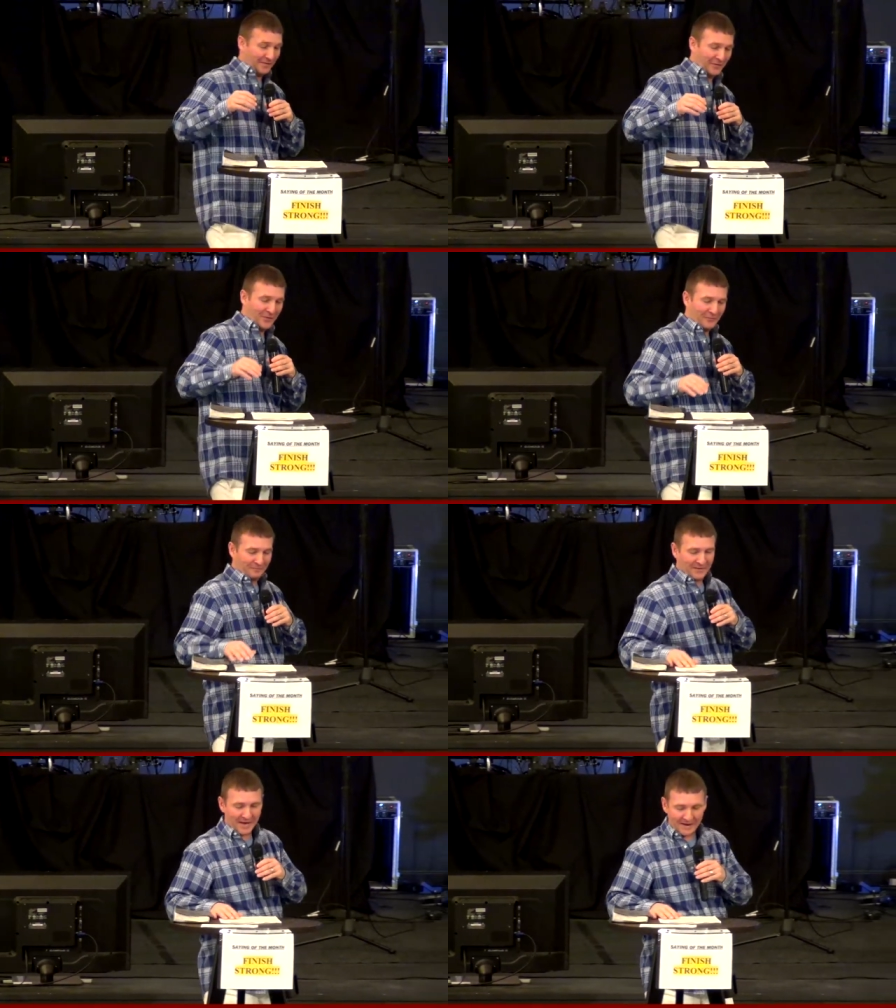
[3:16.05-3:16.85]
So
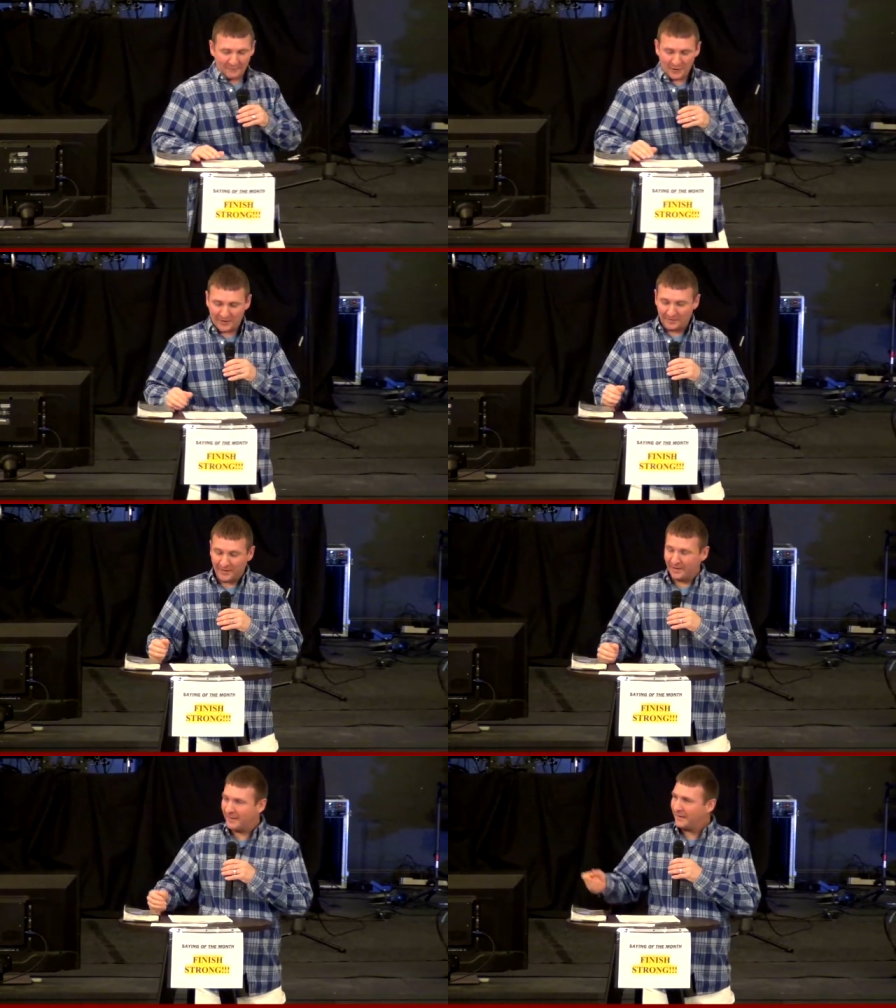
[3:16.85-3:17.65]
yeah, very,
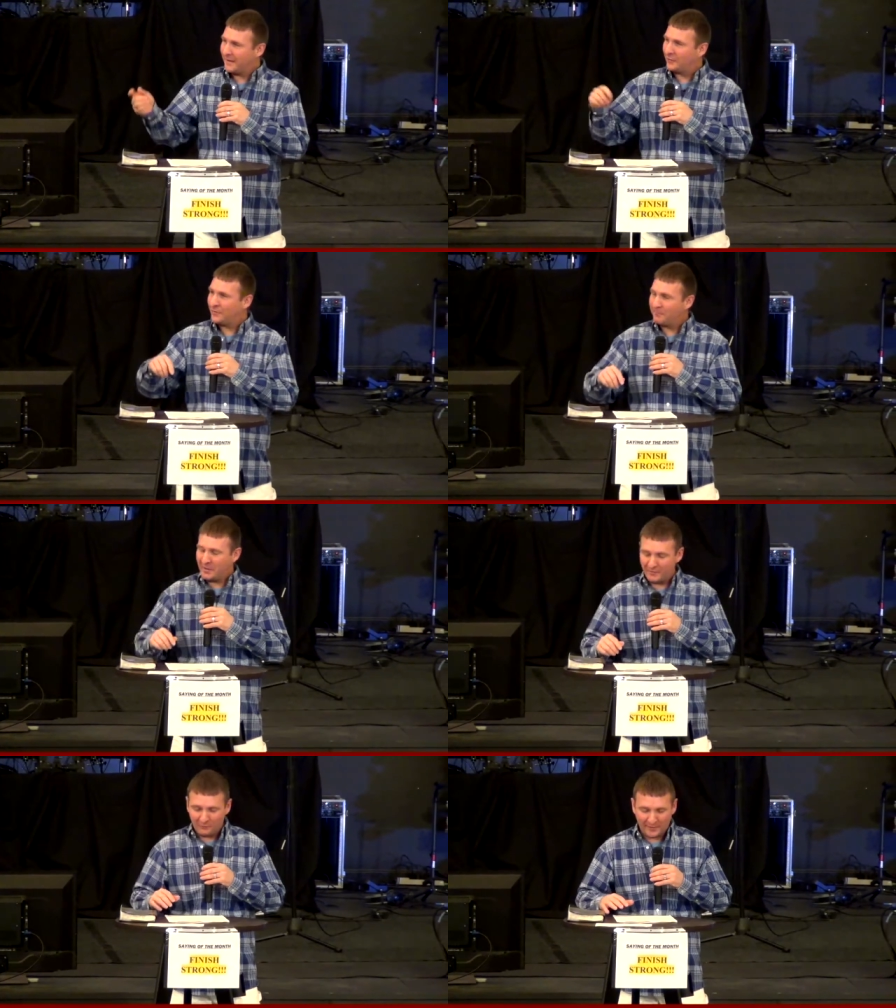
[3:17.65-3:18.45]
and, and they couldn't
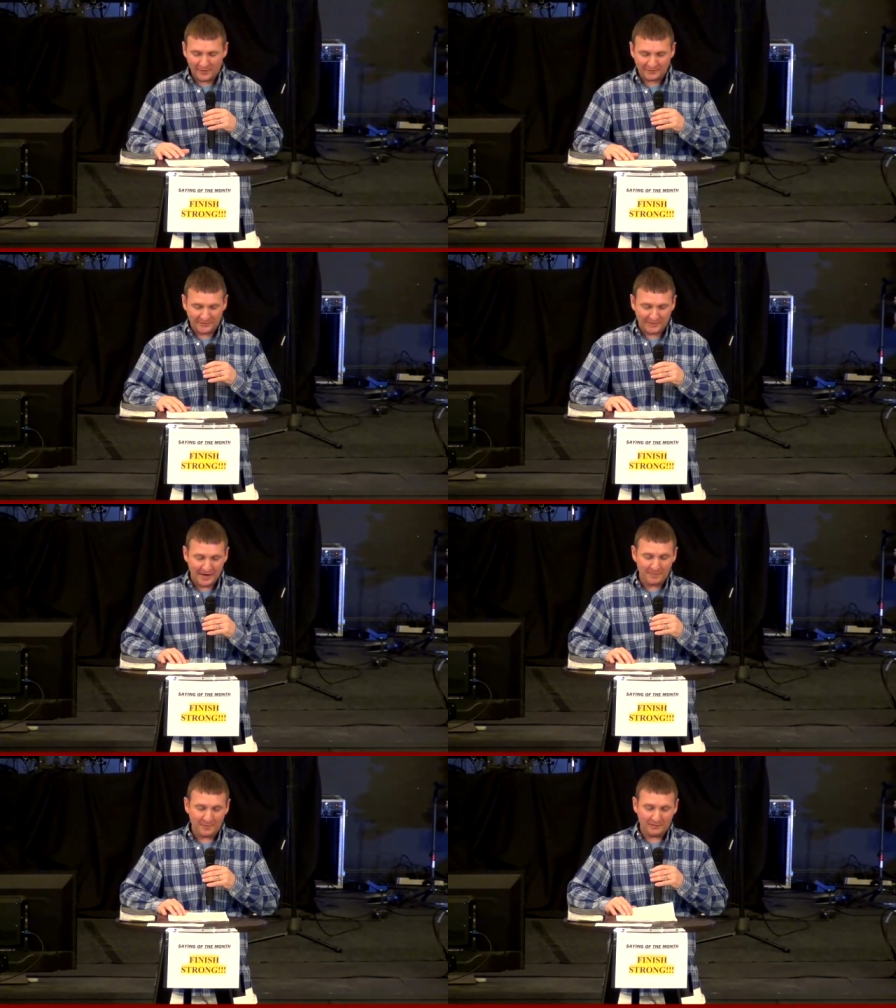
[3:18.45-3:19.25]
be with us
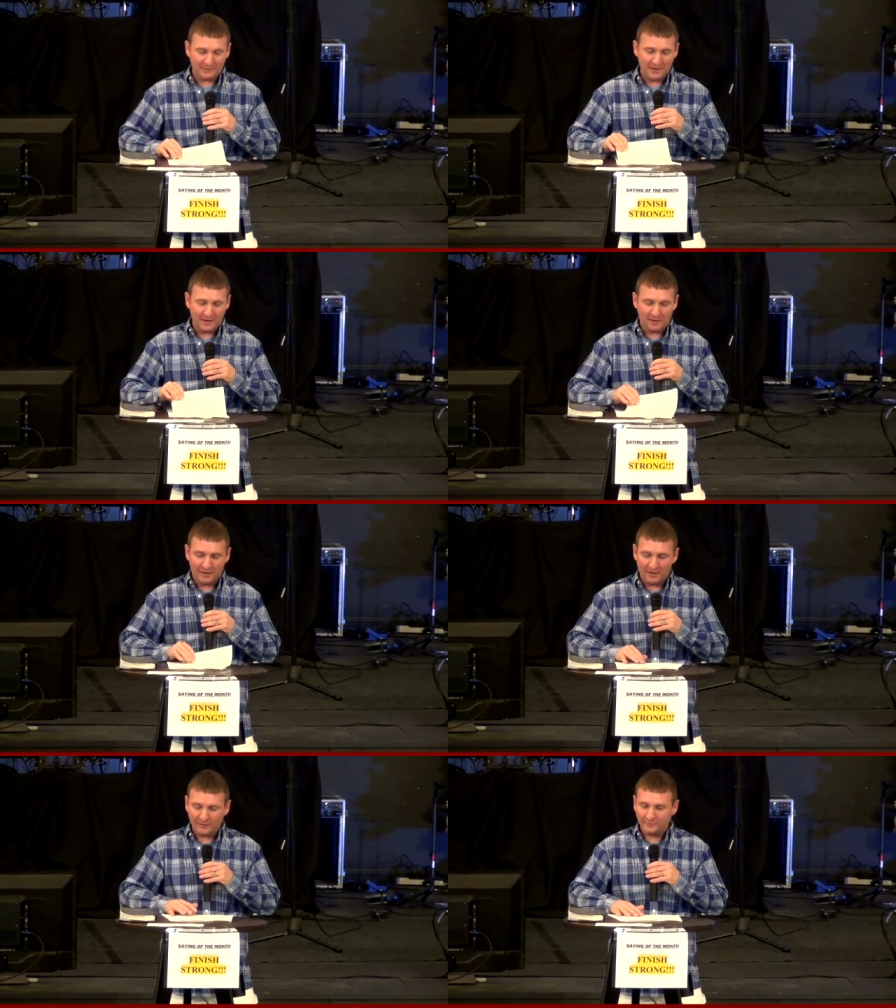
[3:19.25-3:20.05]
today, but uh,
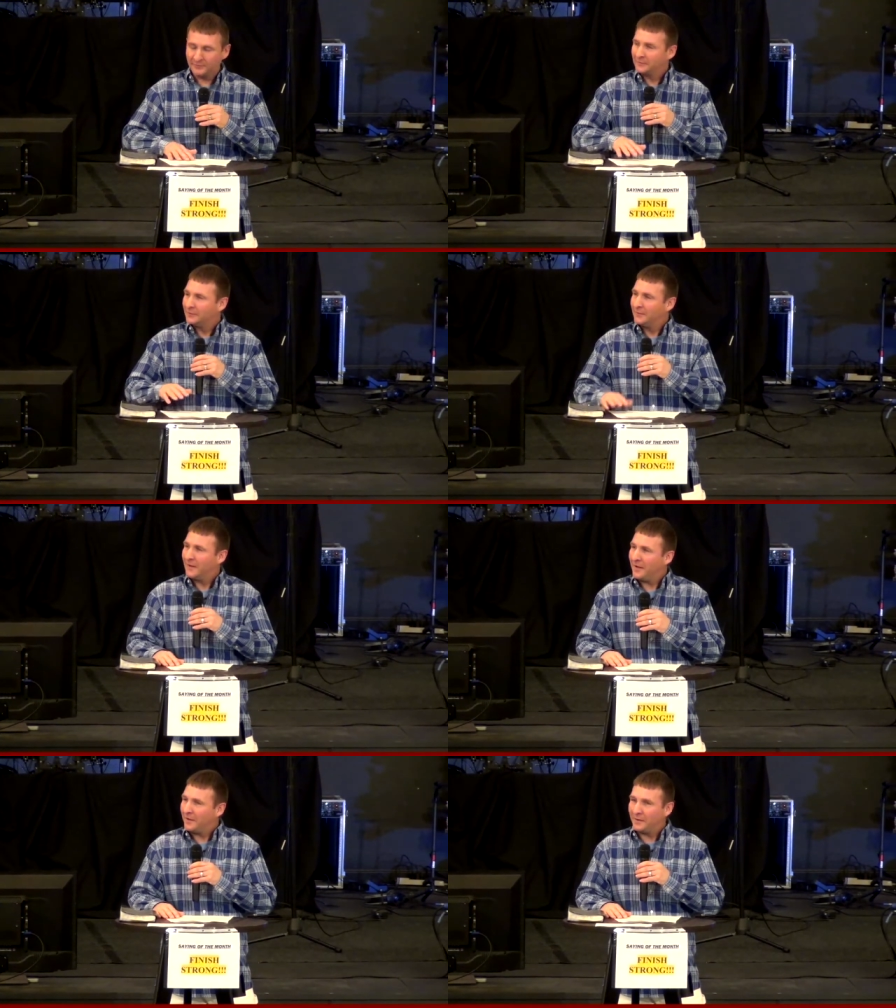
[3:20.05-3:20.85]
our,
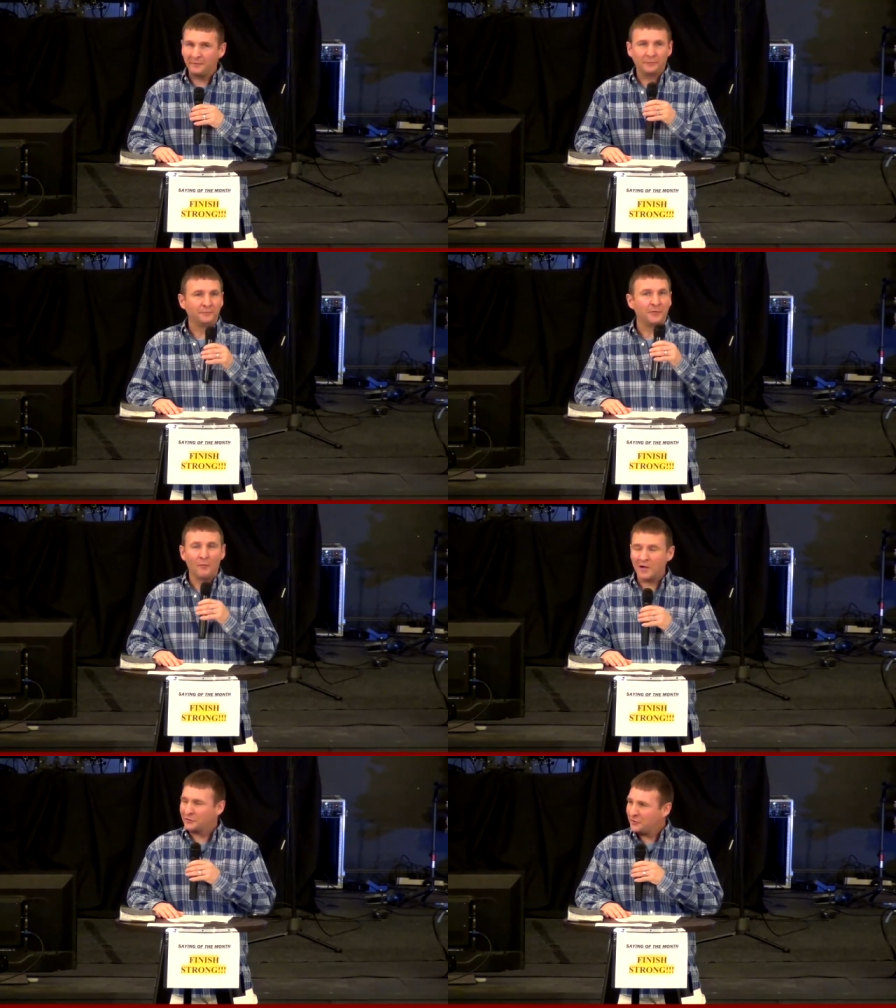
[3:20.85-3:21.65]
uh, if you're
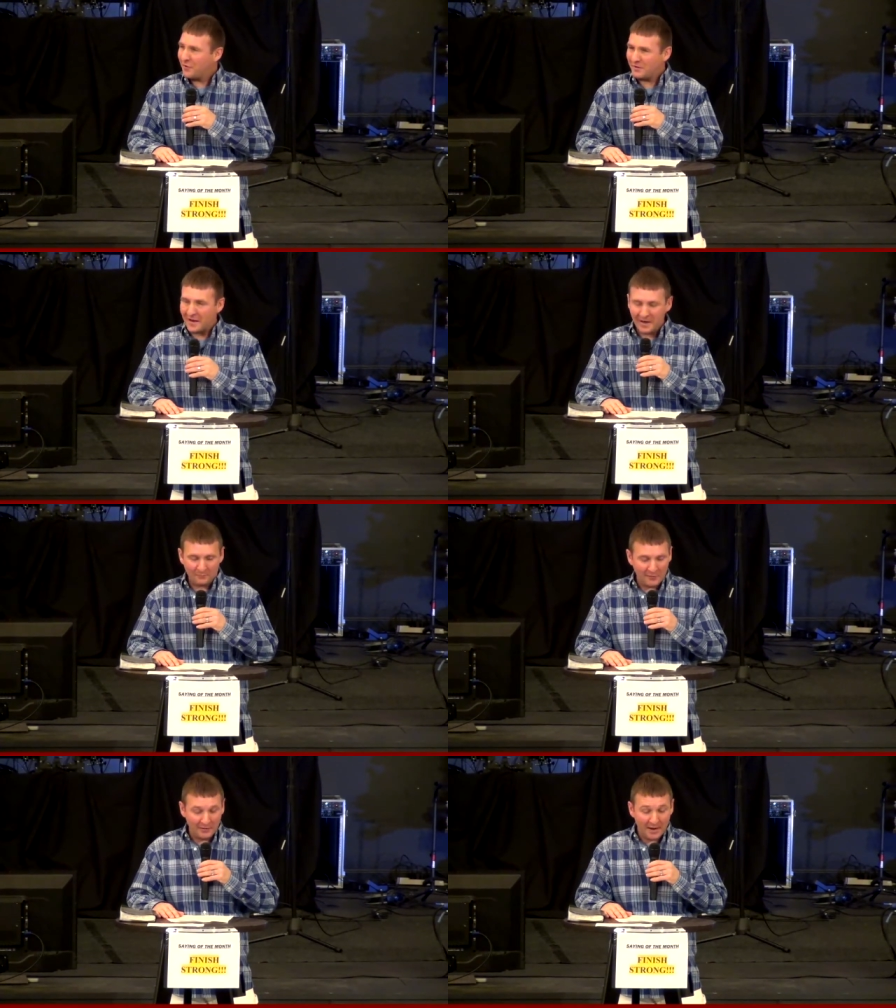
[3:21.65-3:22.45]
watching online,
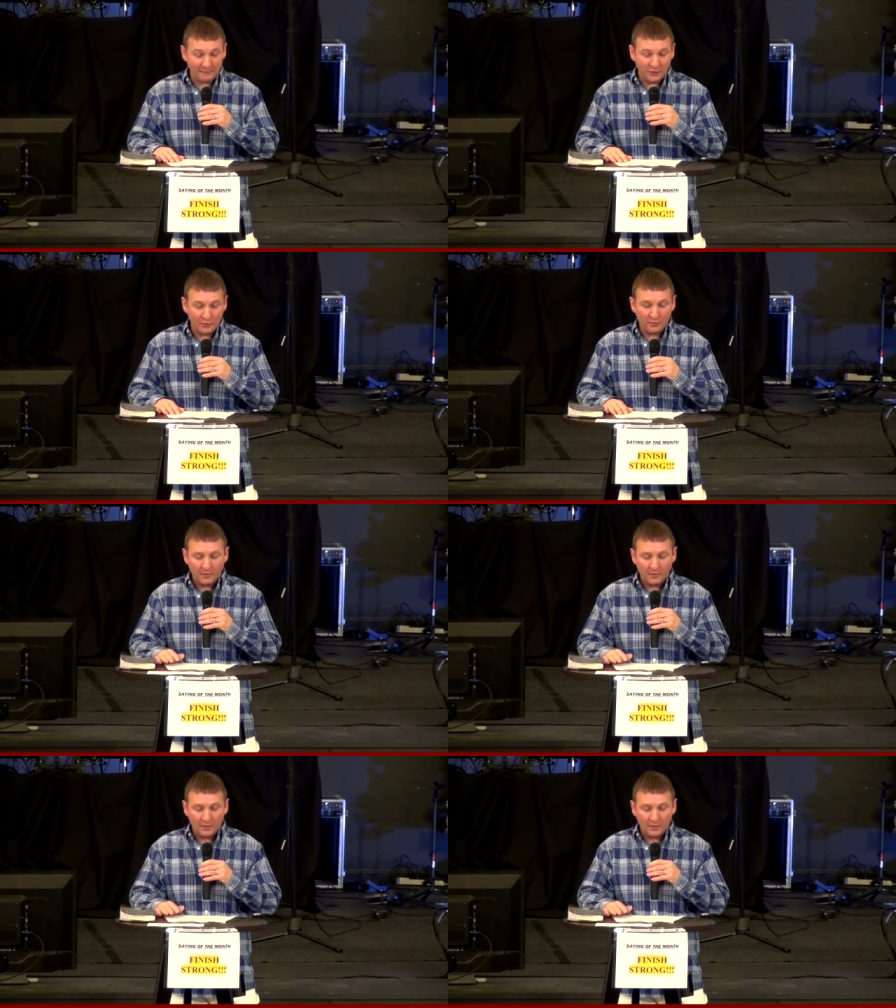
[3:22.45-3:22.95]
we love you,